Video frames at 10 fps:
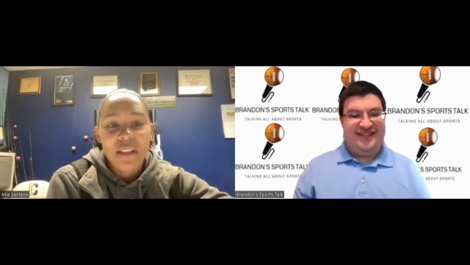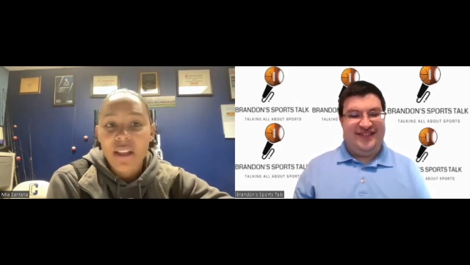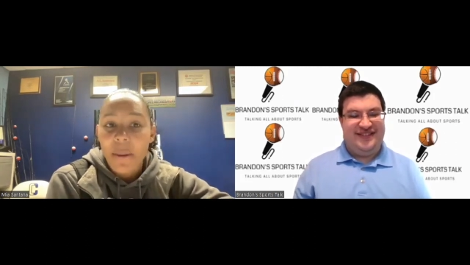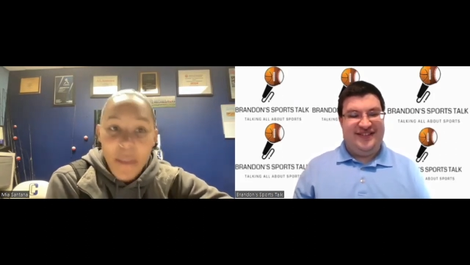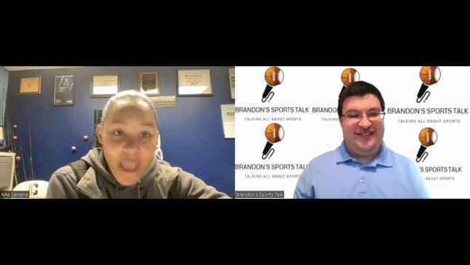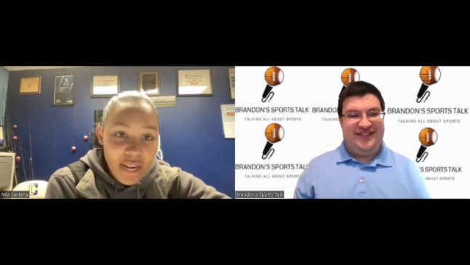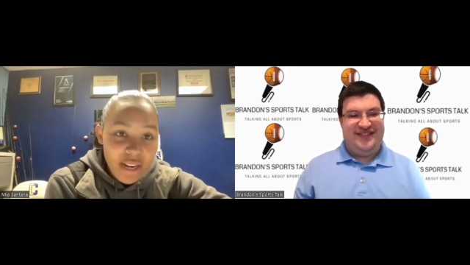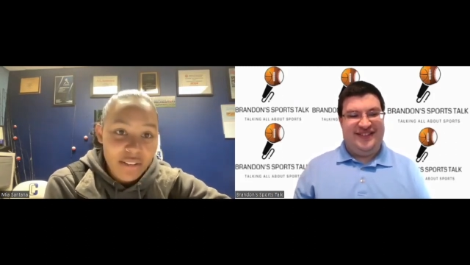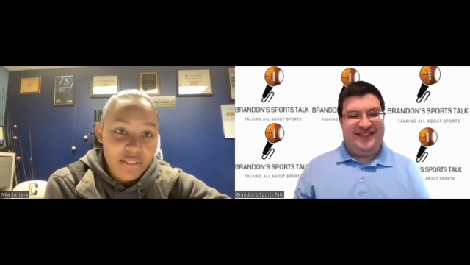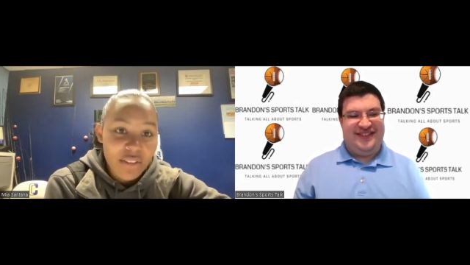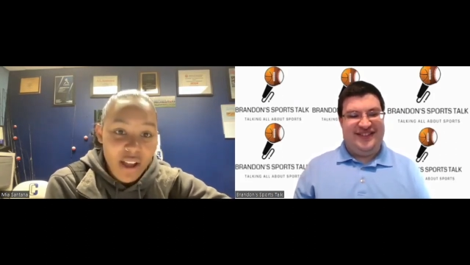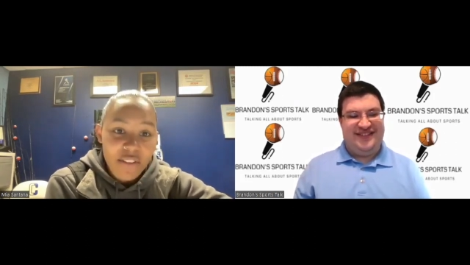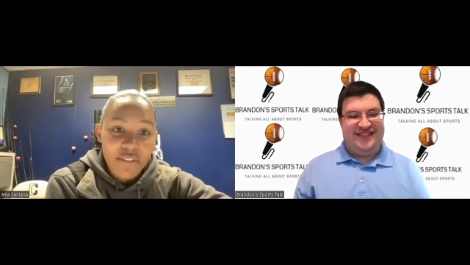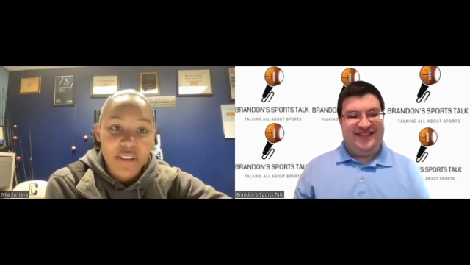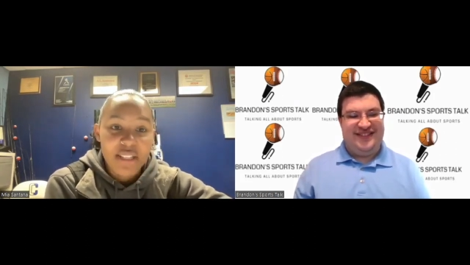Speaker 1: competitive
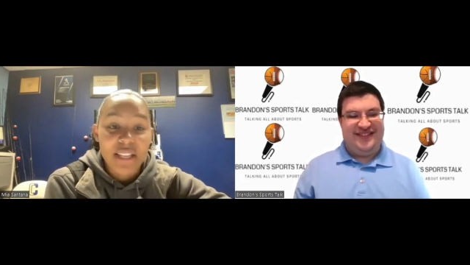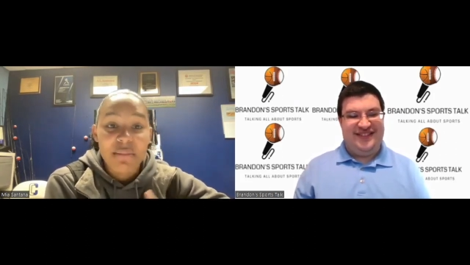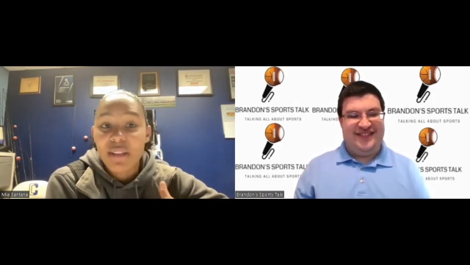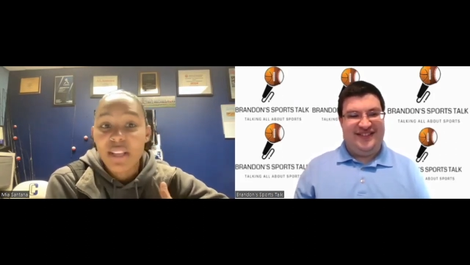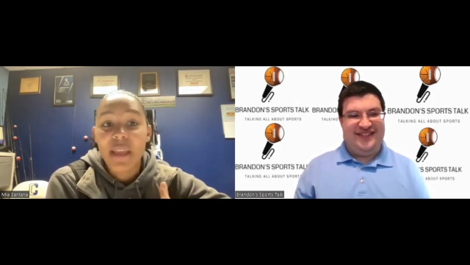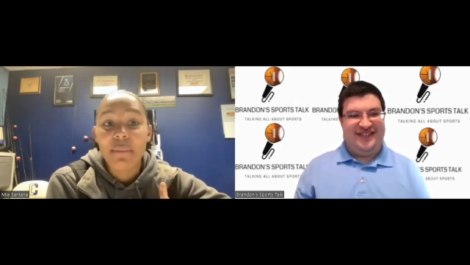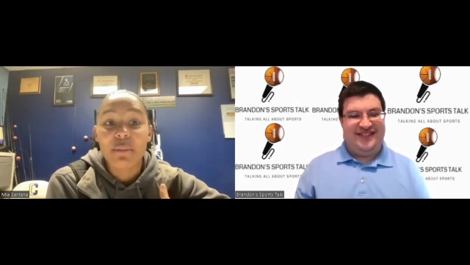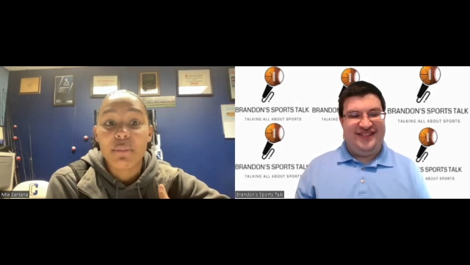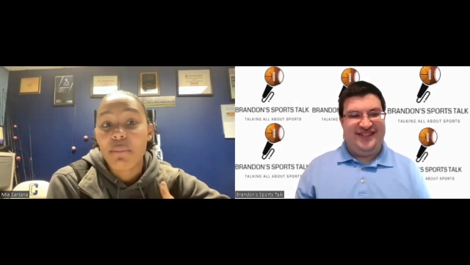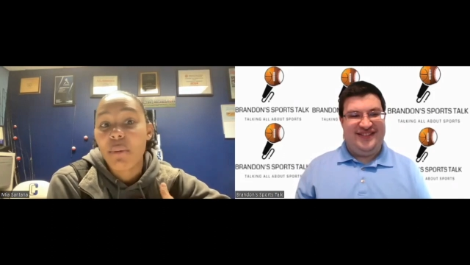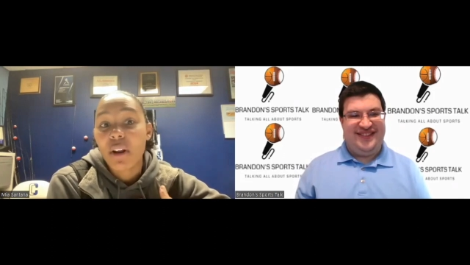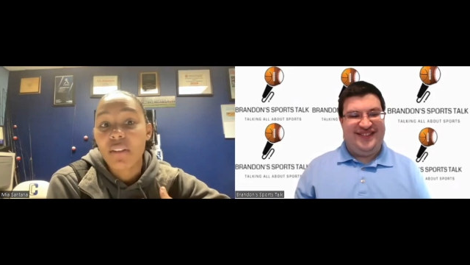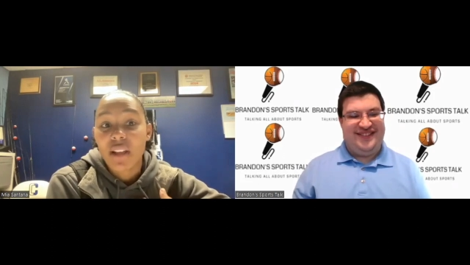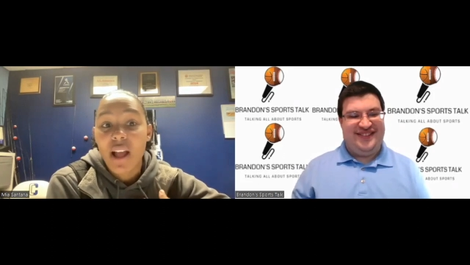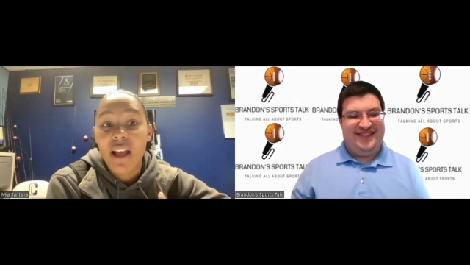conference, and being able to be a part
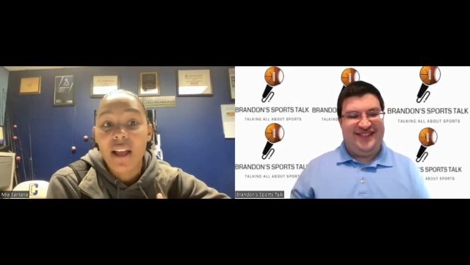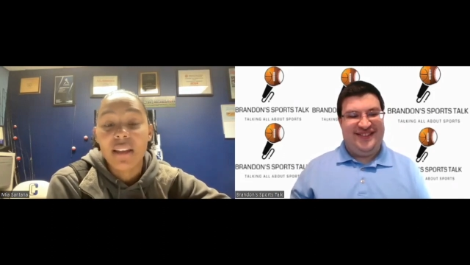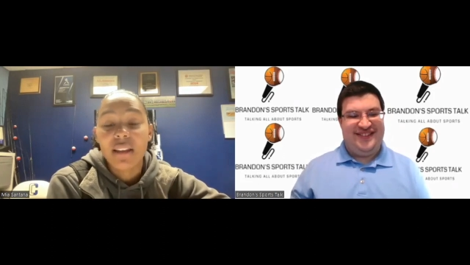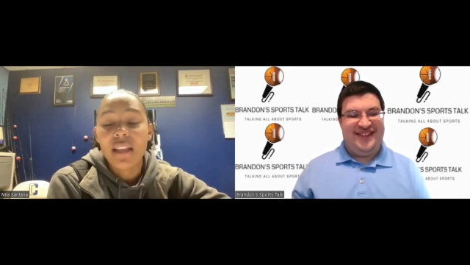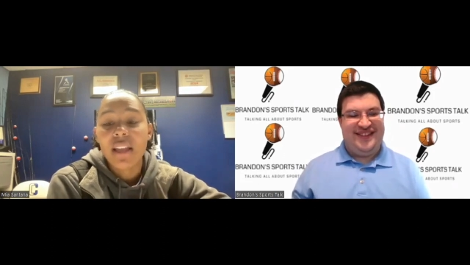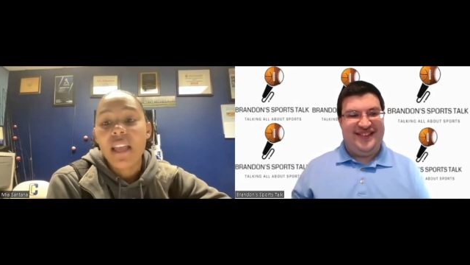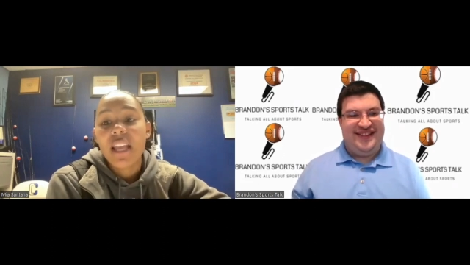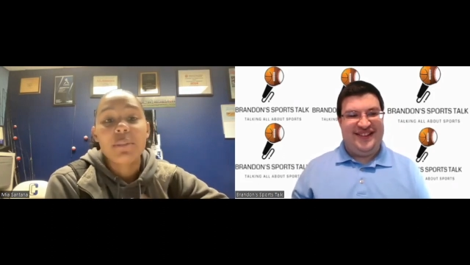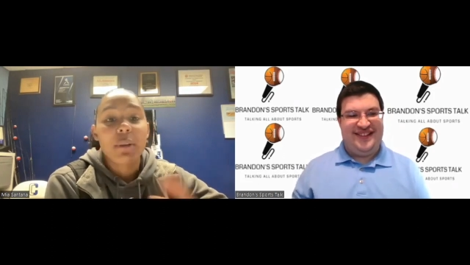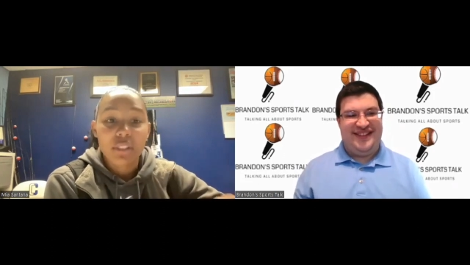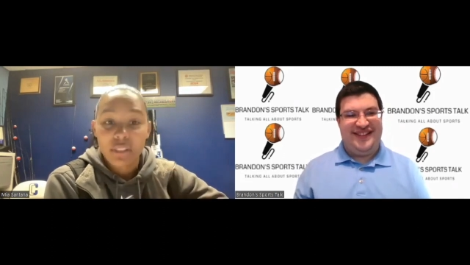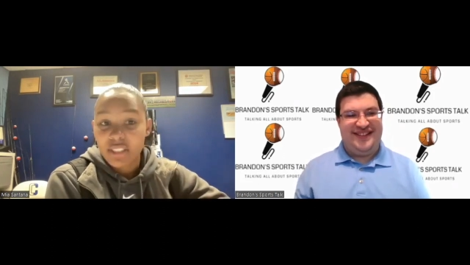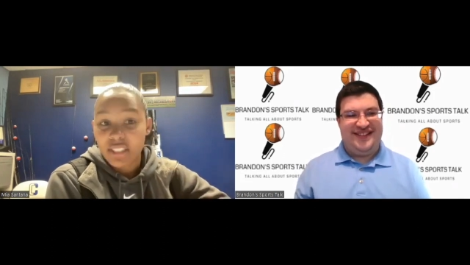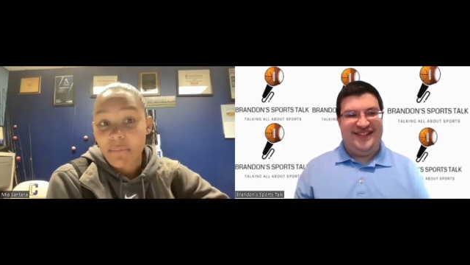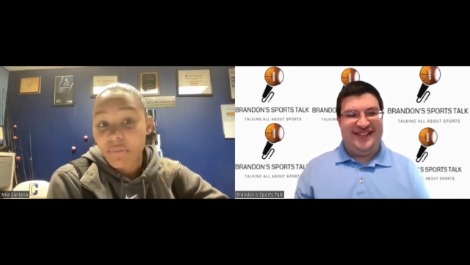of Con, especially
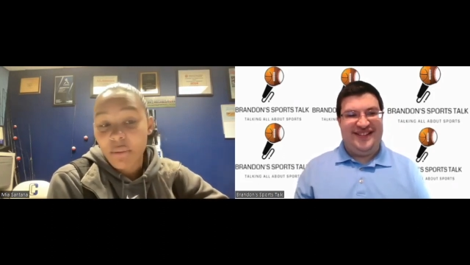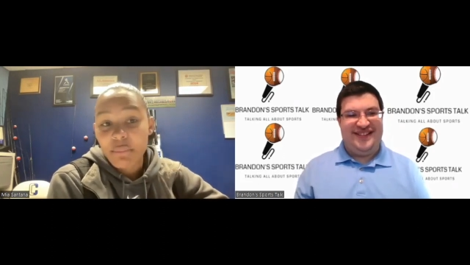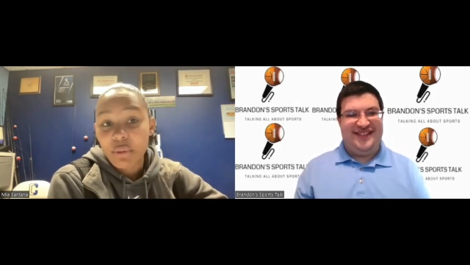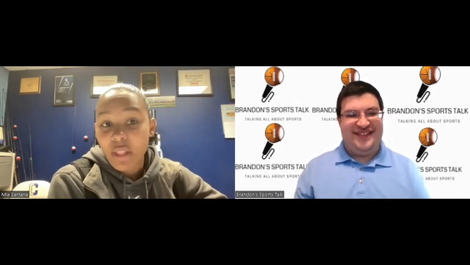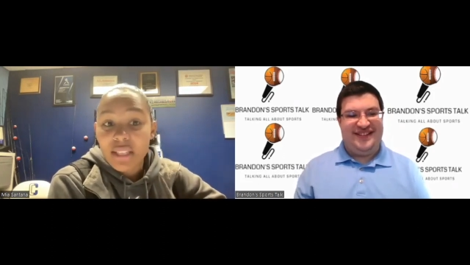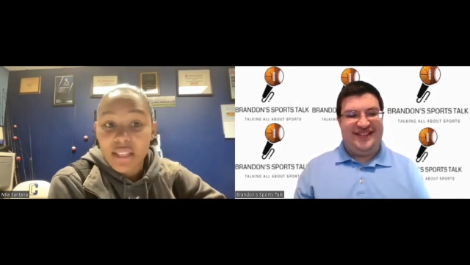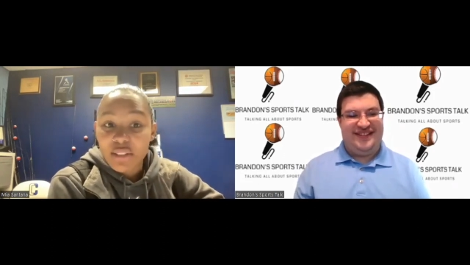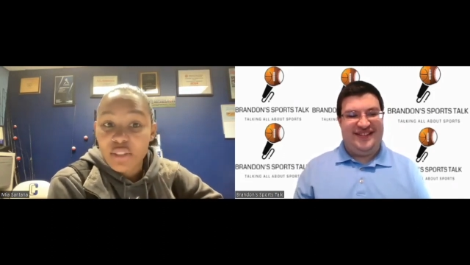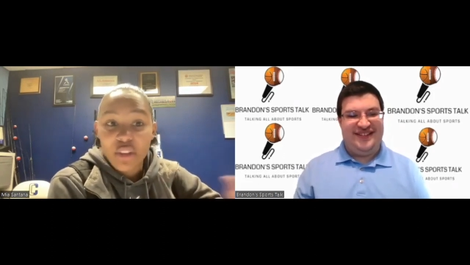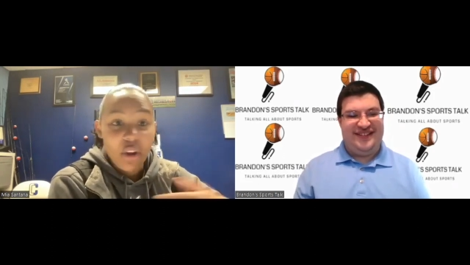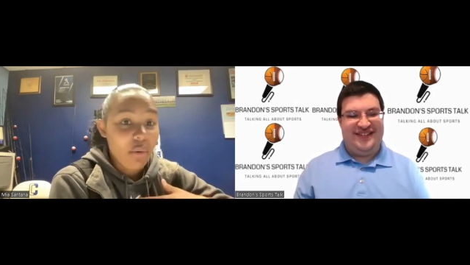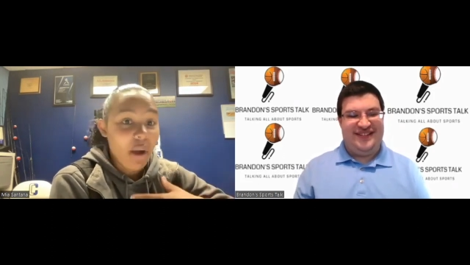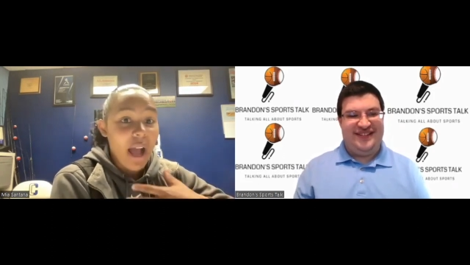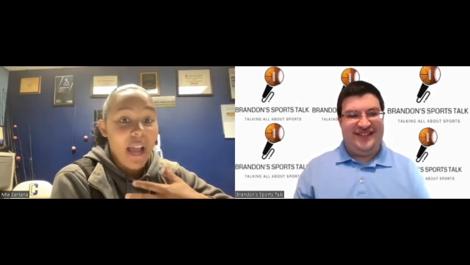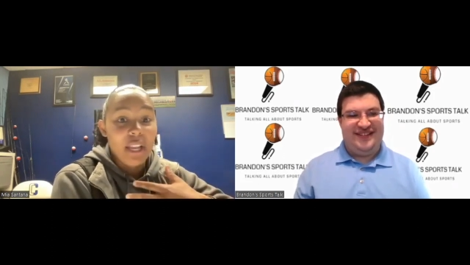since I'm from New London. So
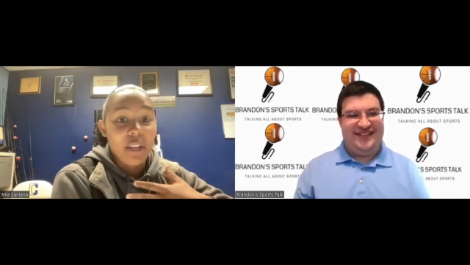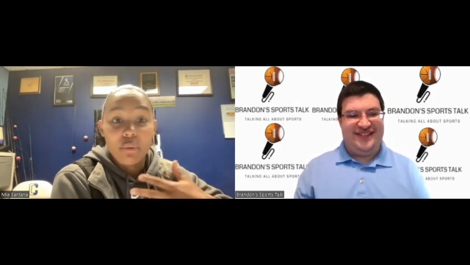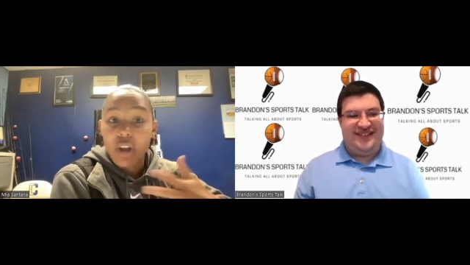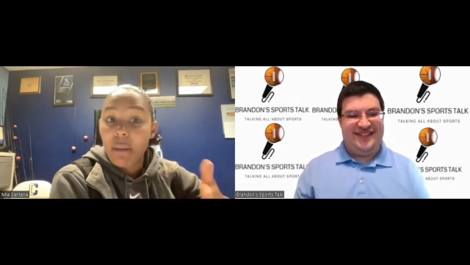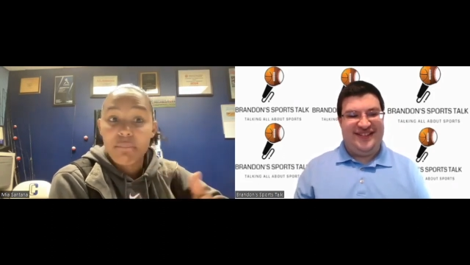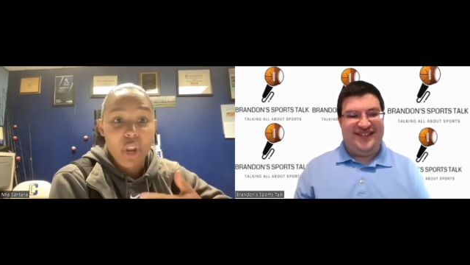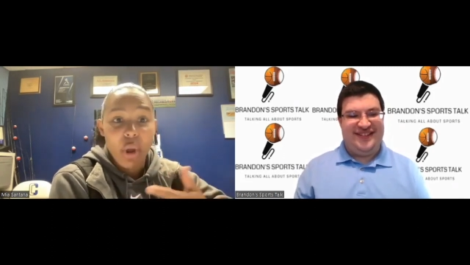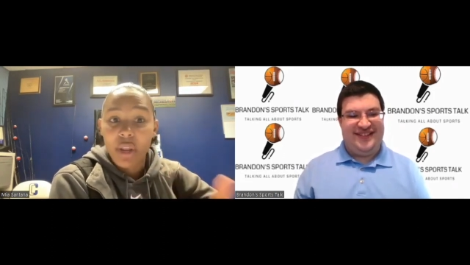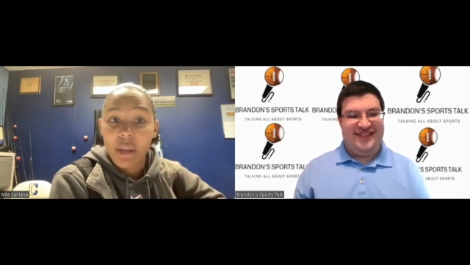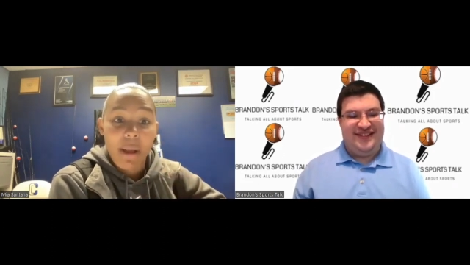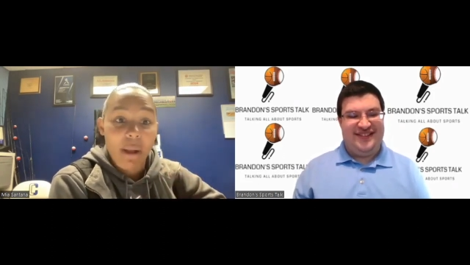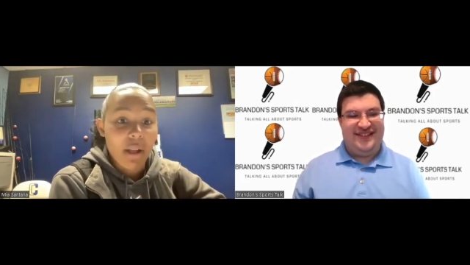I grew up knowing about